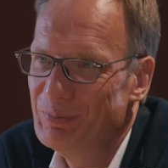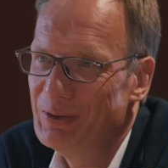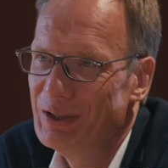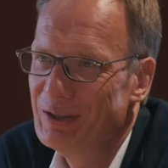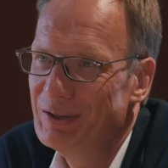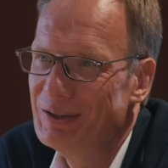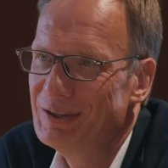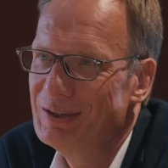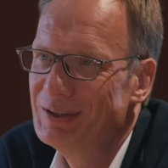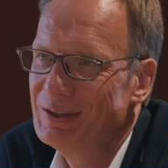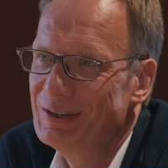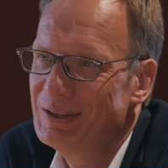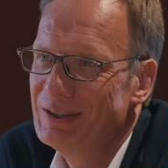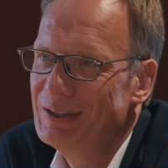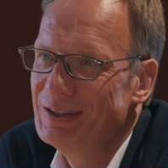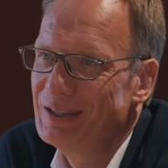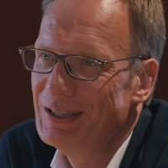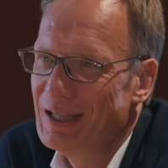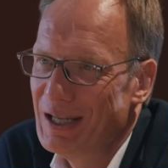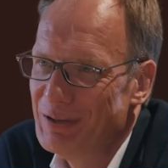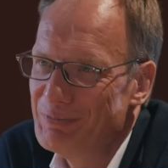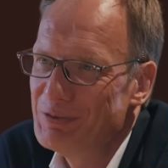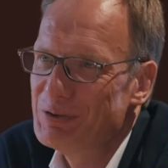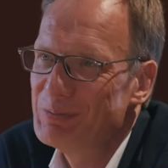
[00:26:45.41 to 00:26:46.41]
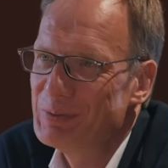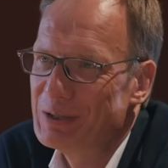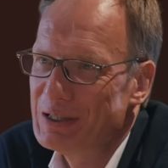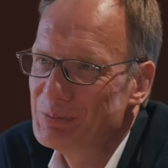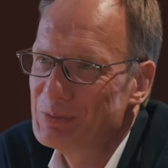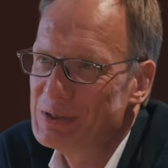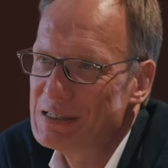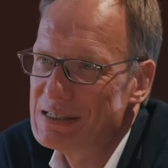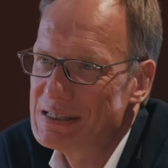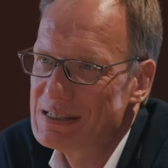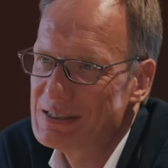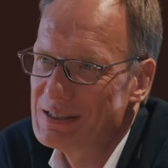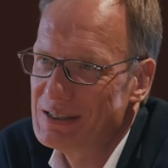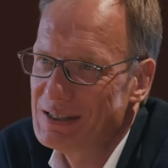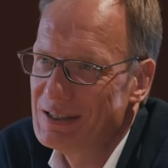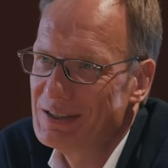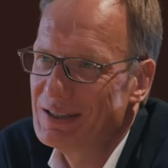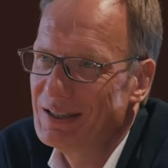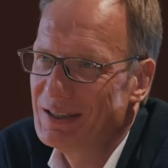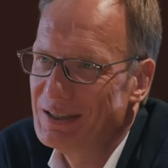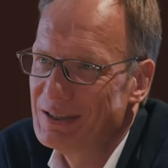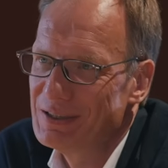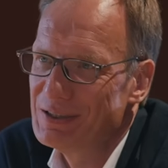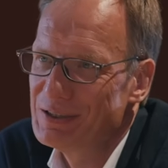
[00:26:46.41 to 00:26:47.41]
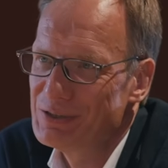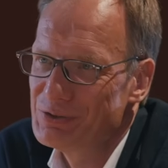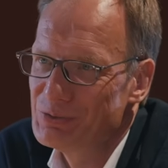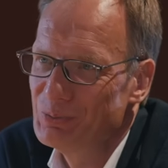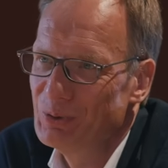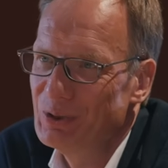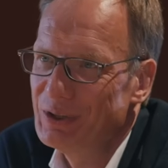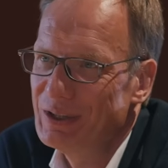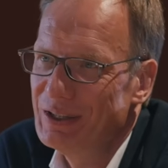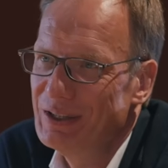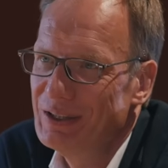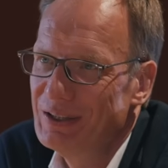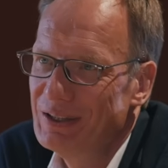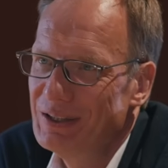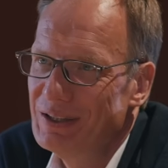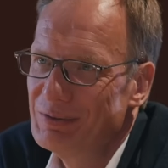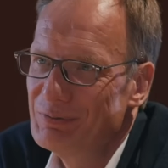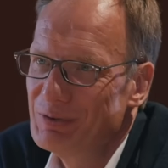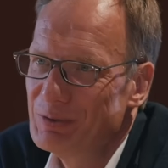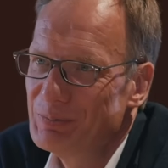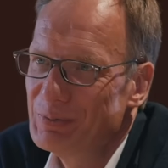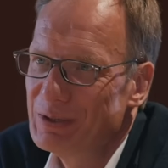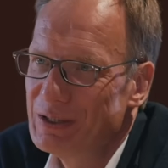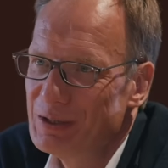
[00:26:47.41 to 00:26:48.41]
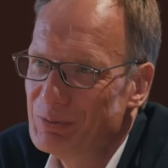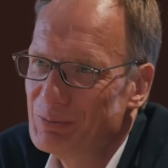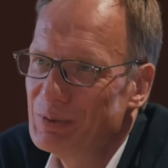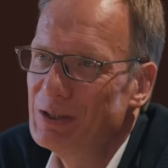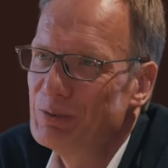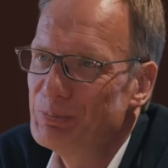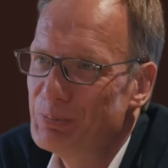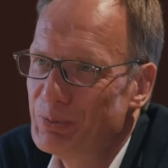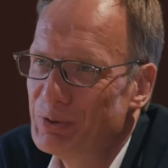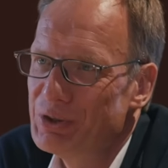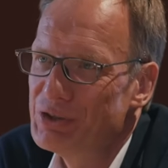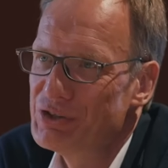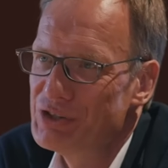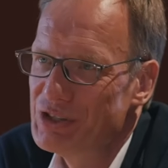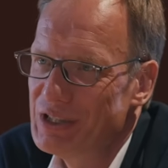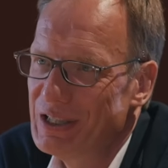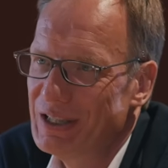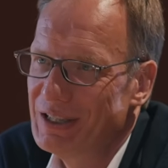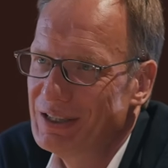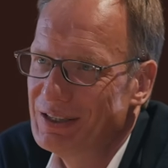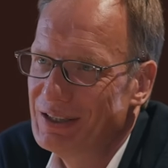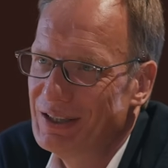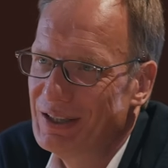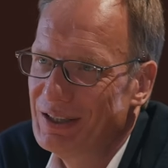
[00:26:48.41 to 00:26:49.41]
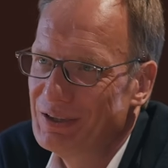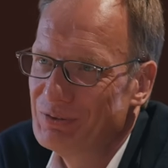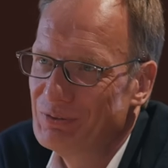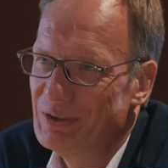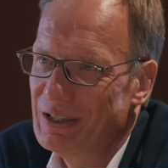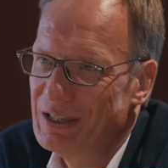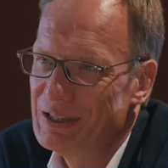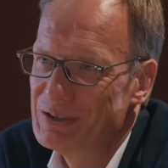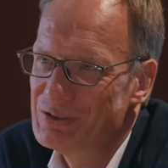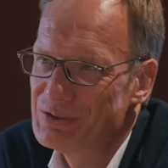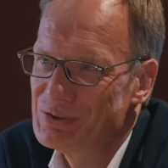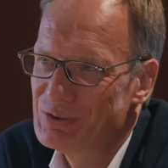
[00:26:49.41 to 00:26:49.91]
Then everybody will see that it is working and everybody will appreciate that, right?